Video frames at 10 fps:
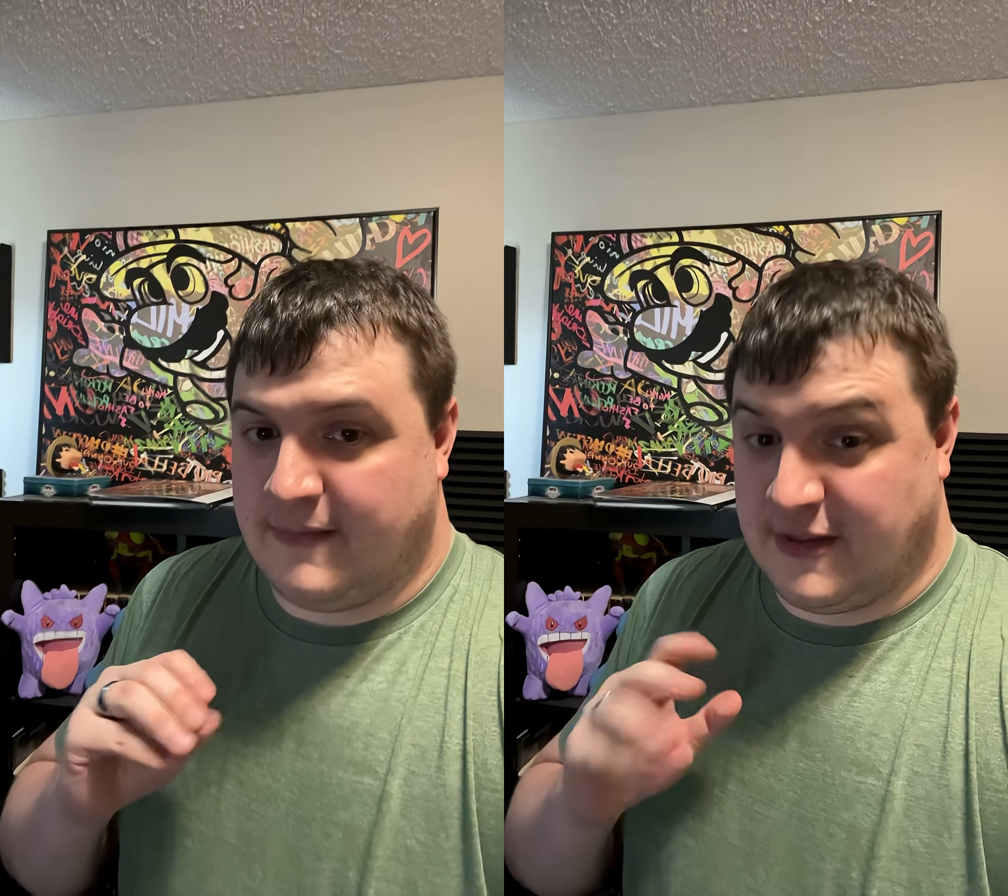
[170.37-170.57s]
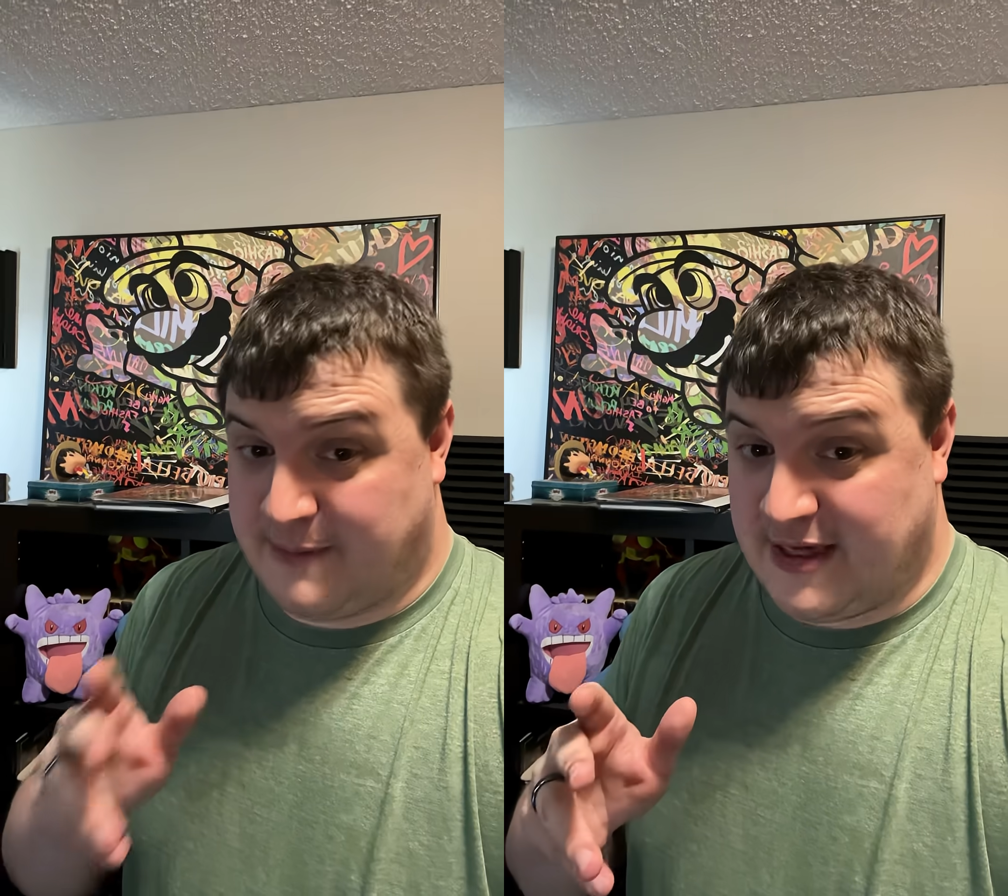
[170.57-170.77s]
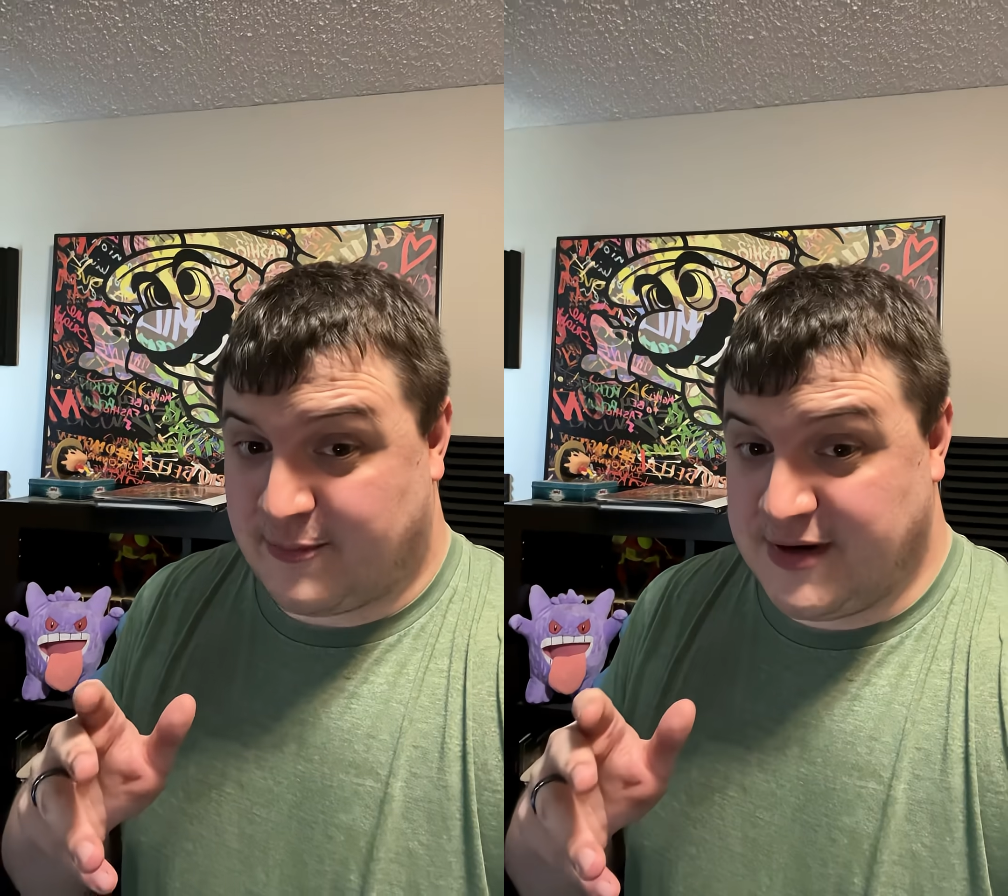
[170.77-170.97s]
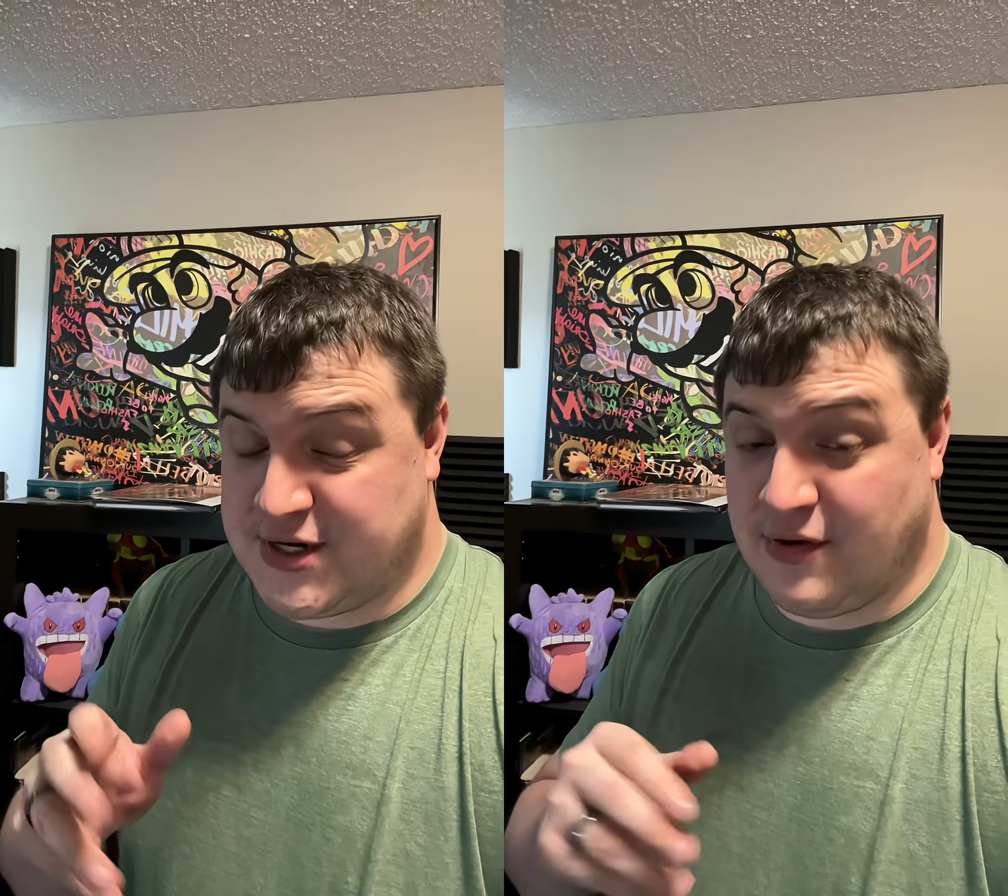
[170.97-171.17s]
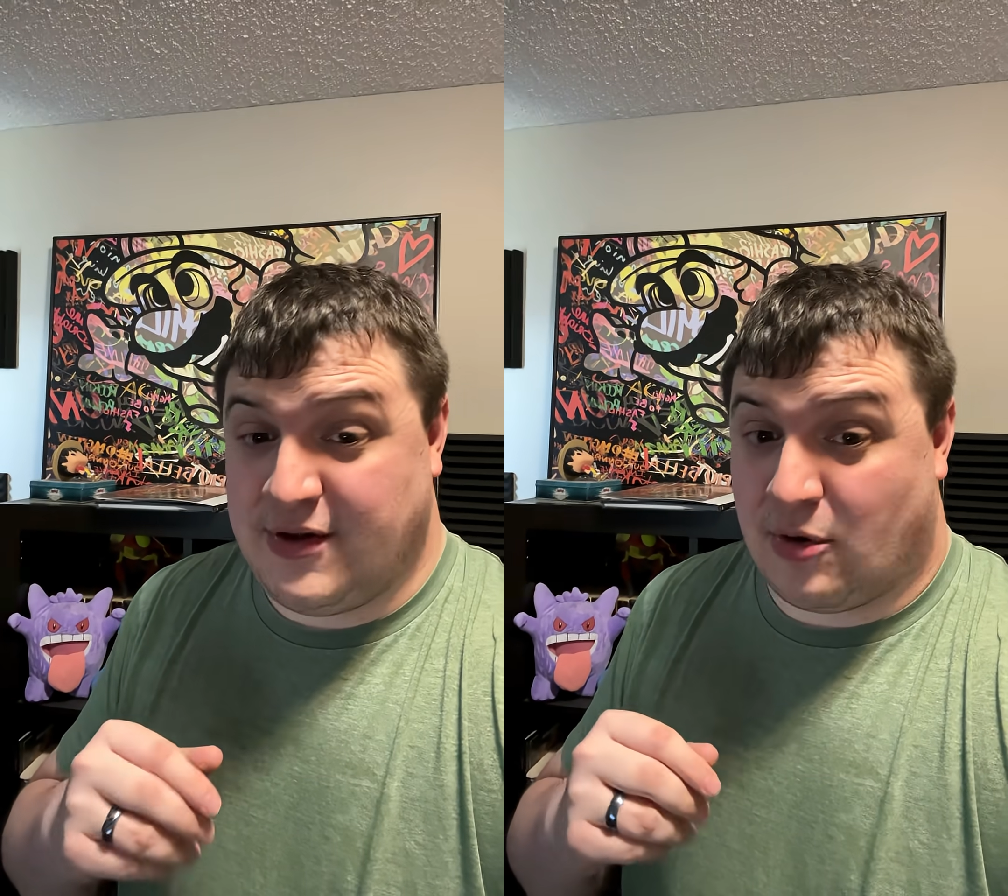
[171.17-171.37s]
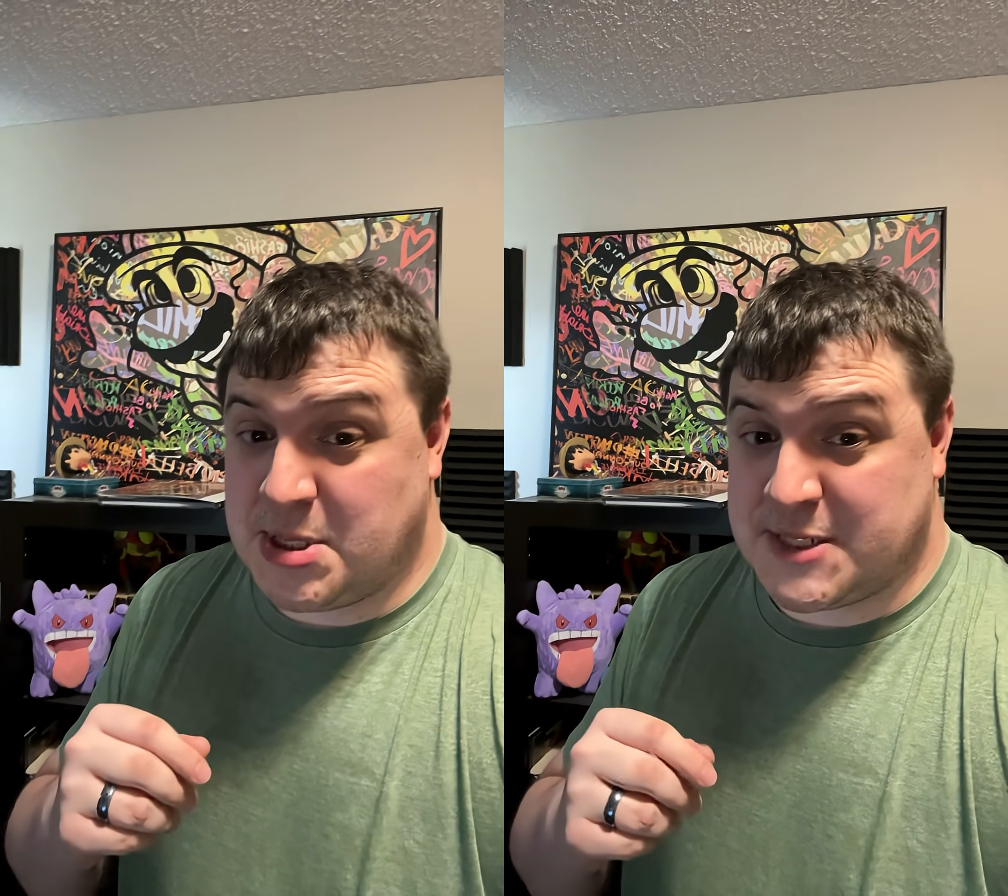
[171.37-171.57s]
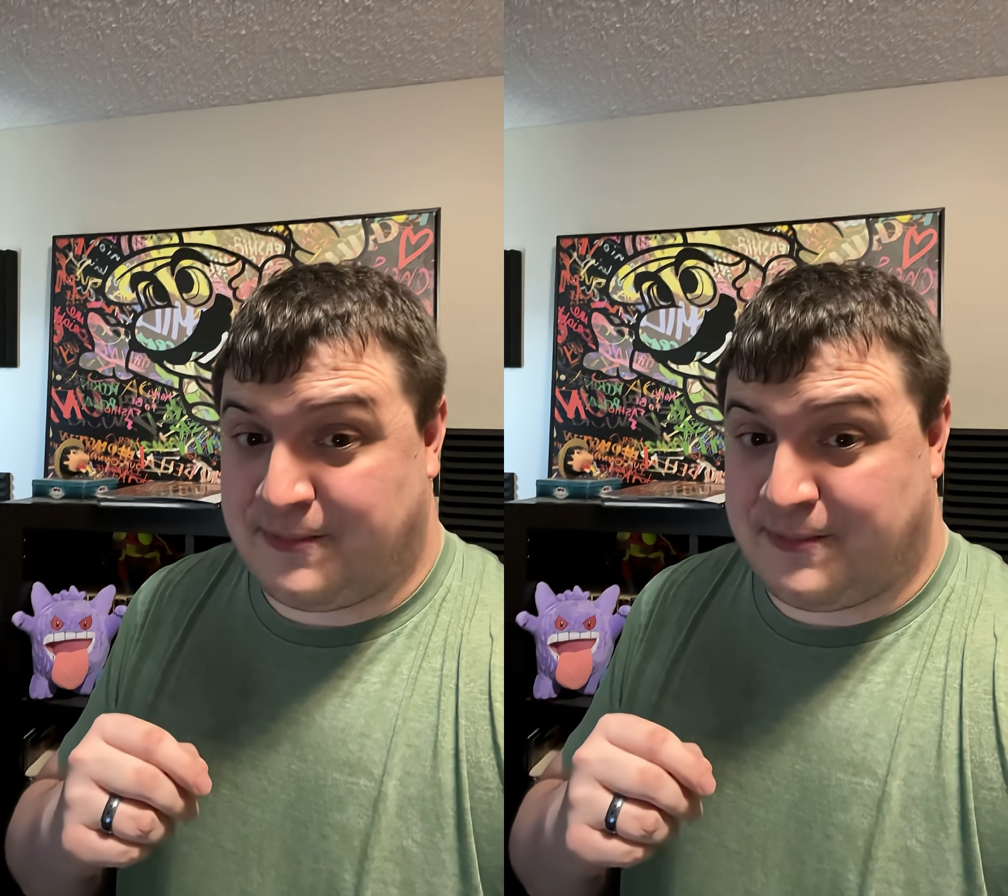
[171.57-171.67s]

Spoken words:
In Space Marine 2, you're just